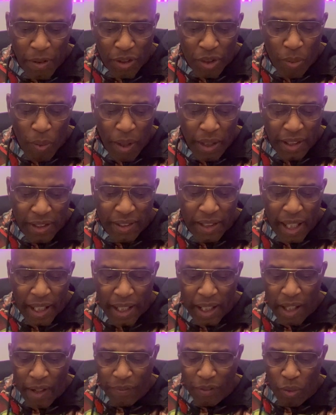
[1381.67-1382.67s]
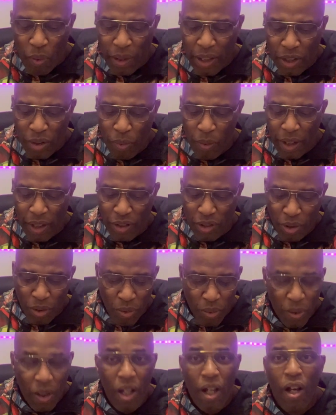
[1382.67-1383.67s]
22nd of
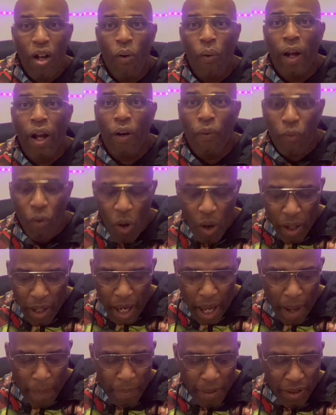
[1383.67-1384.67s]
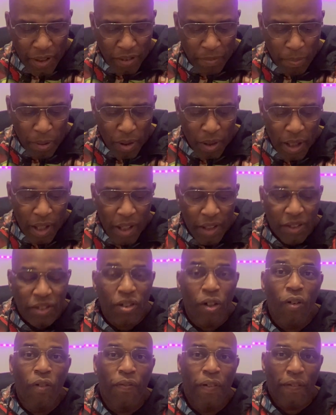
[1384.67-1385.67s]
2022, where a raw copy of this book
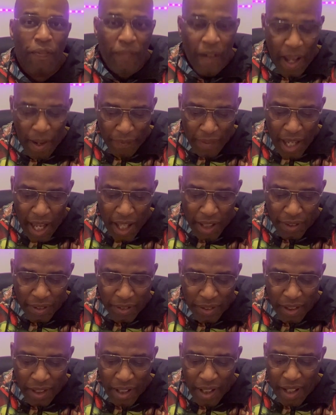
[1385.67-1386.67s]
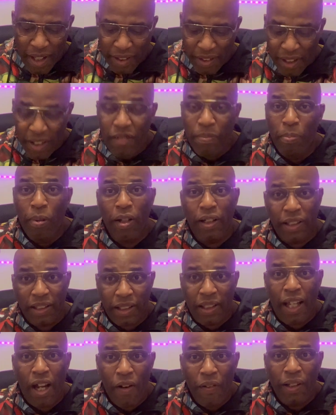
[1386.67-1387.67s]
sold for $5. This book
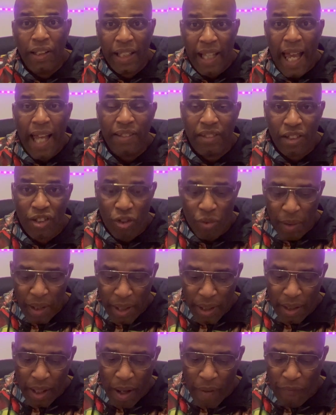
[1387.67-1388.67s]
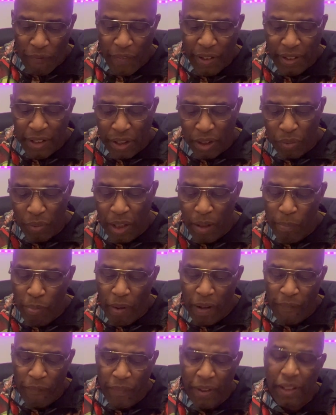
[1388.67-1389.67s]
currently has a trend of
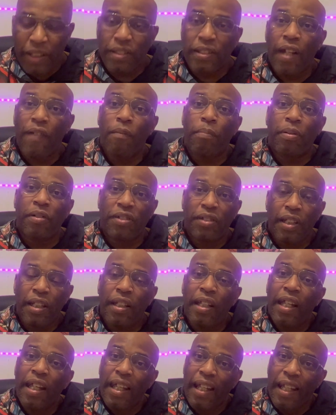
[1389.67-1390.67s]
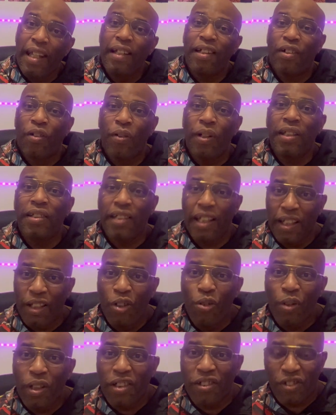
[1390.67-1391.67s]
53.57% increase in
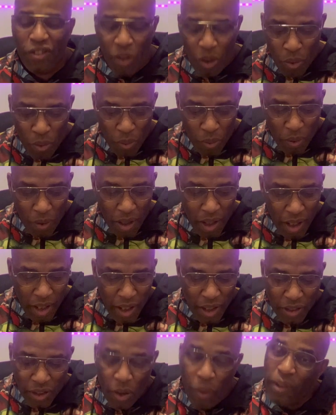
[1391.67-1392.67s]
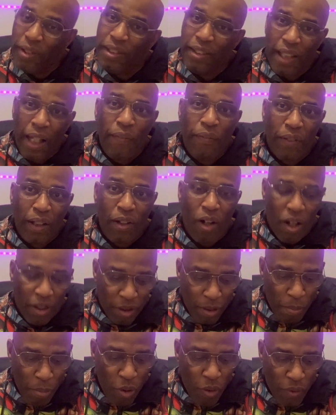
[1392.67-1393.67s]
units sold. So it's definitely on
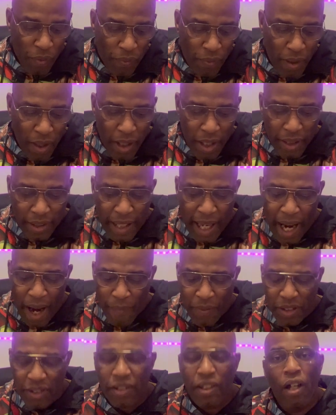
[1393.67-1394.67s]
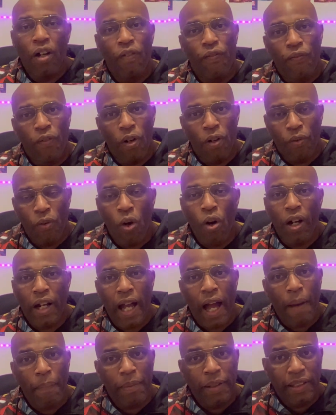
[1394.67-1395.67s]
the move. The average sale for a raw
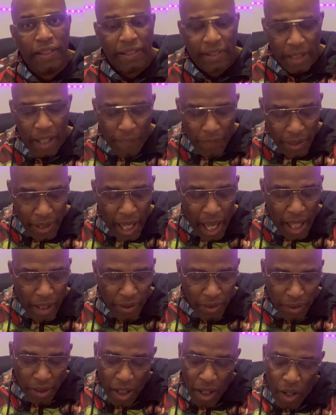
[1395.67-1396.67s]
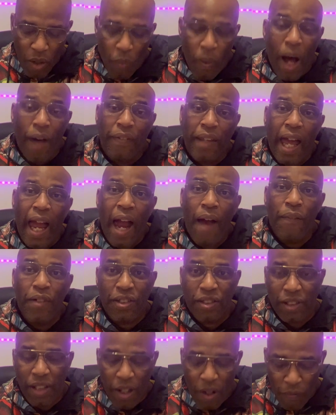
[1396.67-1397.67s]
copy is $7, while the average
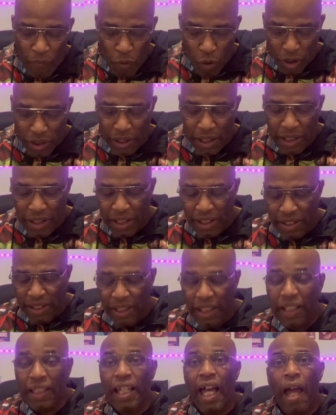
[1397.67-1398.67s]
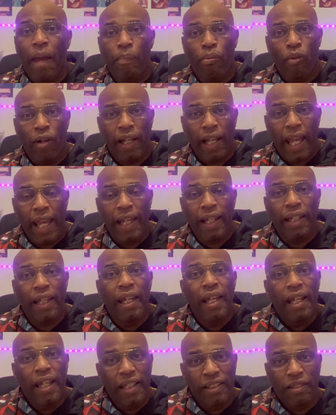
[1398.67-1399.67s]
sale for CGC 9.8
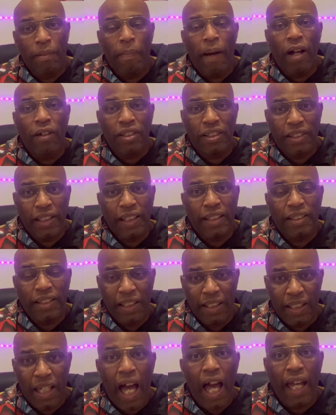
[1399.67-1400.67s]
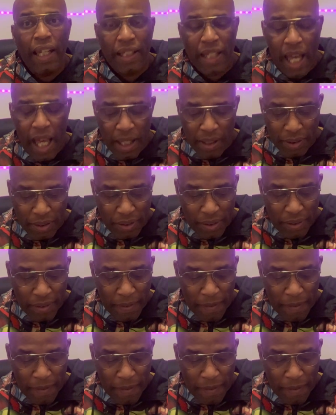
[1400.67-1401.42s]
is about $69.